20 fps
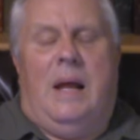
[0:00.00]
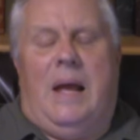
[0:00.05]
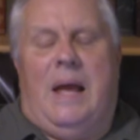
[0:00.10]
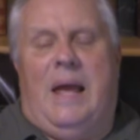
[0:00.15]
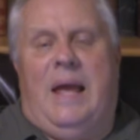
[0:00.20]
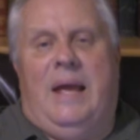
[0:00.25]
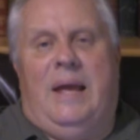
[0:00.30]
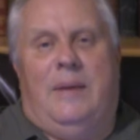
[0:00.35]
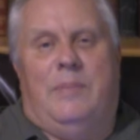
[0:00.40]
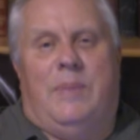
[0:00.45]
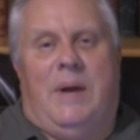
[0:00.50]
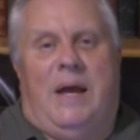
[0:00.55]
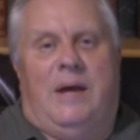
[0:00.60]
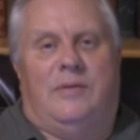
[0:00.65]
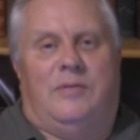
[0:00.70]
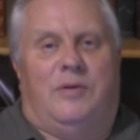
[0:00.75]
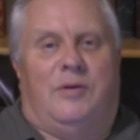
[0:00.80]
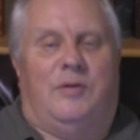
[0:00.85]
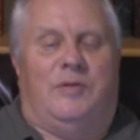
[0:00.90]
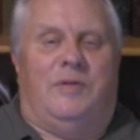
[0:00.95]
Hey,
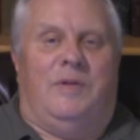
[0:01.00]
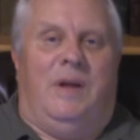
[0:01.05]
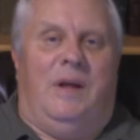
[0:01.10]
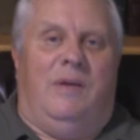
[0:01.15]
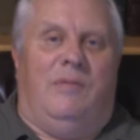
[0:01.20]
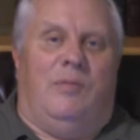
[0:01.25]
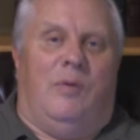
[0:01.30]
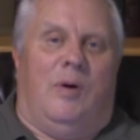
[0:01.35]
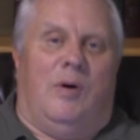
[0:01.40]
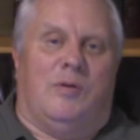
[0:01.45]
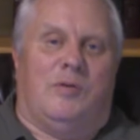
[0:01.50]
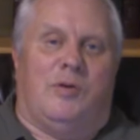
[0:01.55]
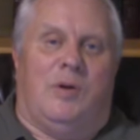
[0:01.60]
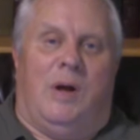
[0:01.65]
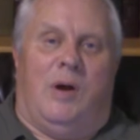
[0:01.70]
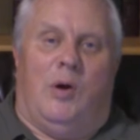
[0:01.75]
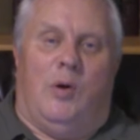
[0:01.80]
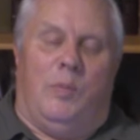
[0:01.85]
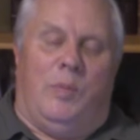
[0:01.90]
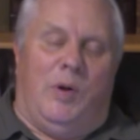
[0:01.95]
Pastor Steve Waldron,
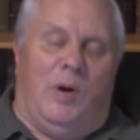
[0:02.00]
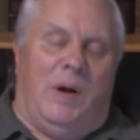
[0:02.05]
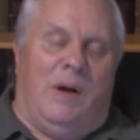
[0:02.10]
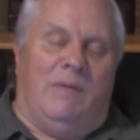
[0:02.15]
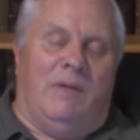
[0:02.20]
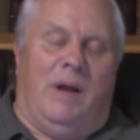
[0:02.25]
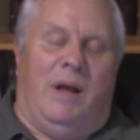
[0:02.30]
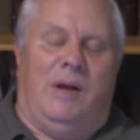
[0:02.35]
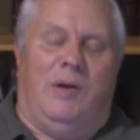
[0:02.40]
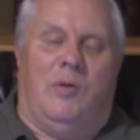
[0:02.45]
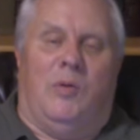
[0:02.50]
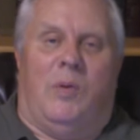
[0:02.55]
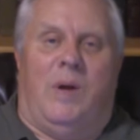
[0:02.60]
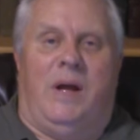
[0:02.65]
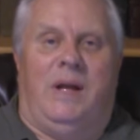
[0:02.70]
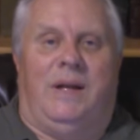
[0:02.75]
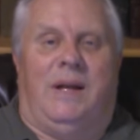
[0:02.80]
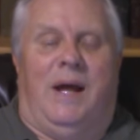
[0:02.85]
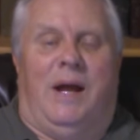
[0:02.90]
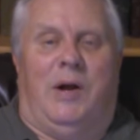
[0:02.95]
I hope you're having a
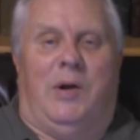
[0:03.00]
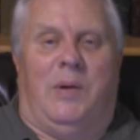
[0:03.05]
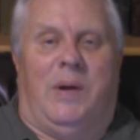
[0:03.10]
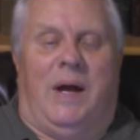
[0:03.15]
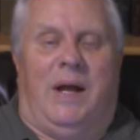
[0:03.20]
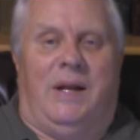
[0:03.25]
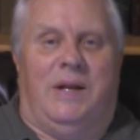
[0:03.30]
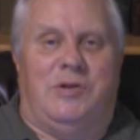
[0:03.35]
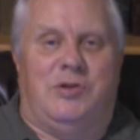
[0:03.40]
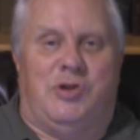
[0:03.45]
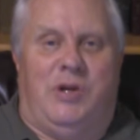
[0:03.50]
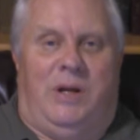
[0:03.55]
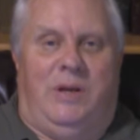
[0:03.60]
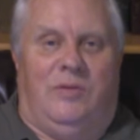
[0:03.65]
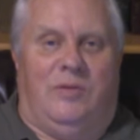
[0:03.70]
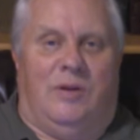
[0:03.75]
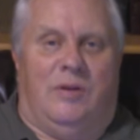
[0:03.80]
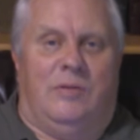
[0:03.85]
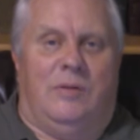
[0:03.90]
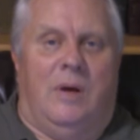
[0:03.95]
great day or night in
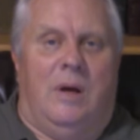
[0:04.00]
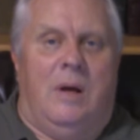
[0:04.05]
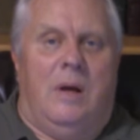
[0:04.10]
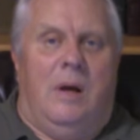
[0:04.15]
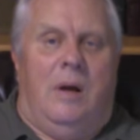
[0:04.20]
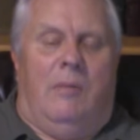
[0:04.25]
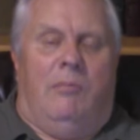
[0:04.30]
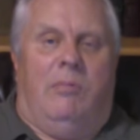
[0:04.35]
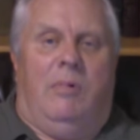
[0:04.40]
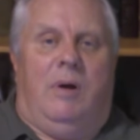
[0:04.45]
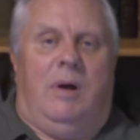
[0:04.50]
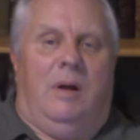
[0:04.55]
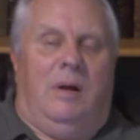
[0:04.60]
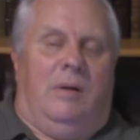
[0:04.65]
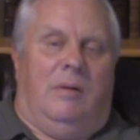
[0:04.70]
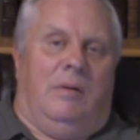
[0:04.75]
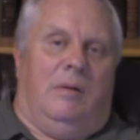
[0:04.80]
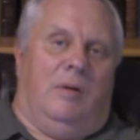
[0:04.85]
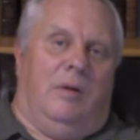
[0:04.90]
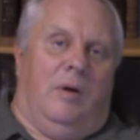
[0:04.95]
Jesus. We're going
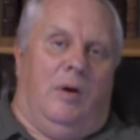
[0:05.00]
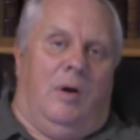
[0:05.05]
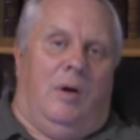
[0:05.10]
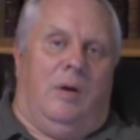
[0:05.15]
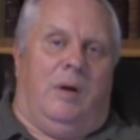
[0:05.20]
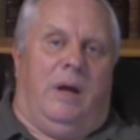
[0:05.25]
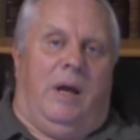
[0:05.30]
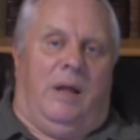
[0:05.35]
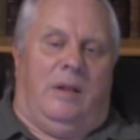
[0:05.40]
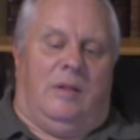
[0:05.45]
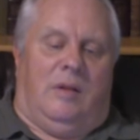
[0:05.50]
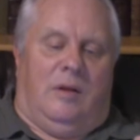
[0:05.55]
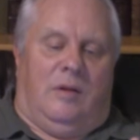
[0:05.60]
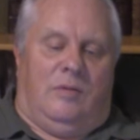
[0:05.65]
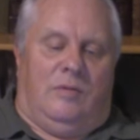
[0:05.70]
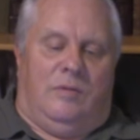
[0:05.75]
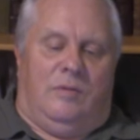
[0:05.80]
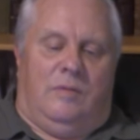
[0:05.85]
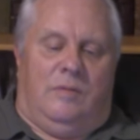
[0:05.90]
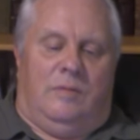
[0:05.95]
to look at
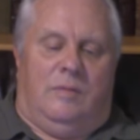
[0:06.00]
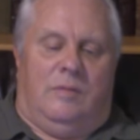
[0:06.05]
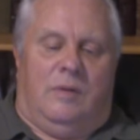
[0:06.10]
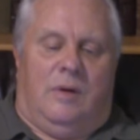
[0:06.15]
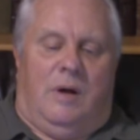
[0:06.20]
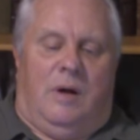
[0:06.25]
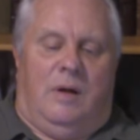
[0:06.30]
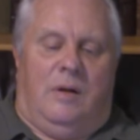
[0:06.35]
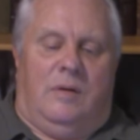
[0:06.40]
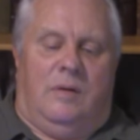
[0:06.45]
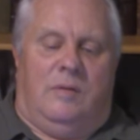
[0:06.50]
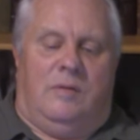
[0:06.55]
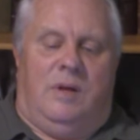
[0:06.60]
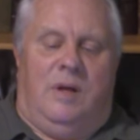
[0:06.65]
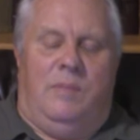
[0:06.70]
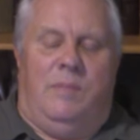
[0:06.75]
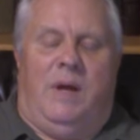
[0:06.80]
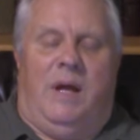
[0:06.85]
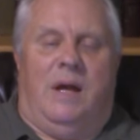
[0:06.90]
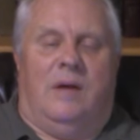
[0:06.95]
this
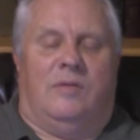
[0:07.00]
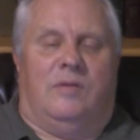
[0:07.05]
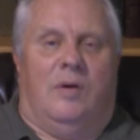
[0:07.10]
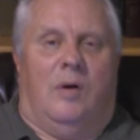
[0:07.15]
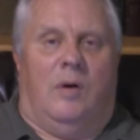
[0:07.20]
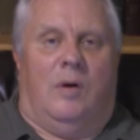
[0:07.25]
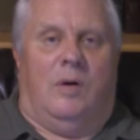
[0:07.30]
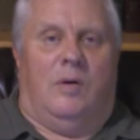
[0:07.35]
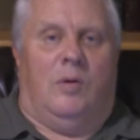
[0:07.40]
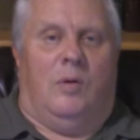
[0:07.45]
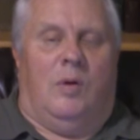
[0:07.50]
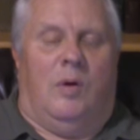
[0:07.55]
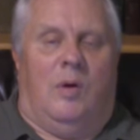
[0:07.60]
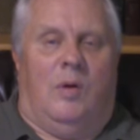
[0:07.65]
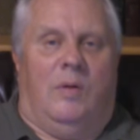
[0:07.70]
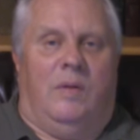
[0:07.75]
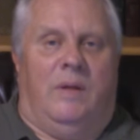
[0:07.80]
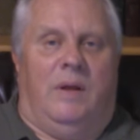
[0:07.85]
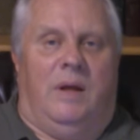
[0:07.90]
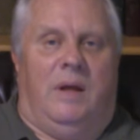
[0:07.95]
TBS article
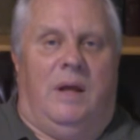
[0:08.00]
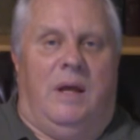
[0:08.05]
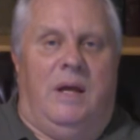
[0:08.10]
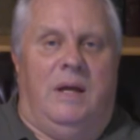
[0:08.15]
on the New